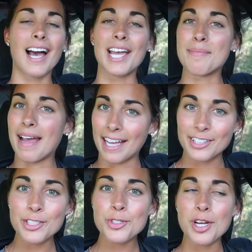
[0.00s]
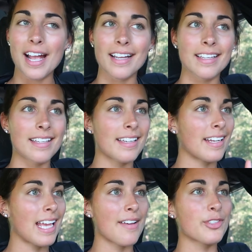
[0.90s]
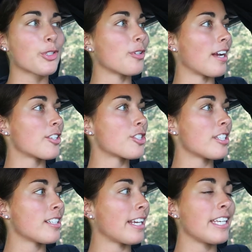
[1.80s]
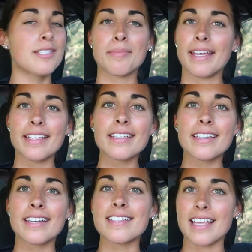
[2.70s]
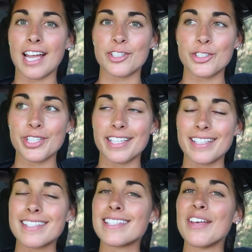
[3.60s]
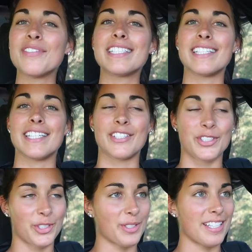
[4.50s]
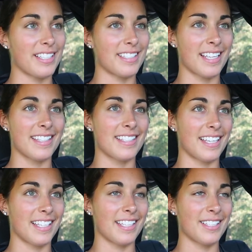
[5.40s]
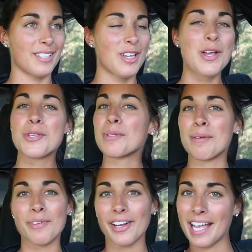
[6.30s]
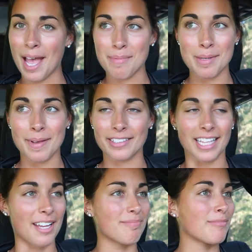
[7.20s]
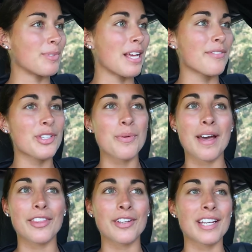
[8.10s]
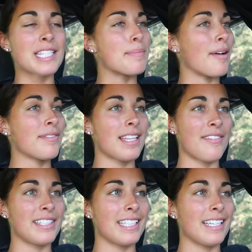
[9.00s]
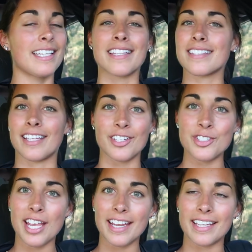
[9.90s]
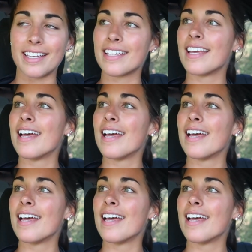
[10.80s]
I am at the track and I have a correction I need to make. It is actually seventy degrees and sunny. So I'm very happy about that. Whenever the weather is above seventy and the sun is shining,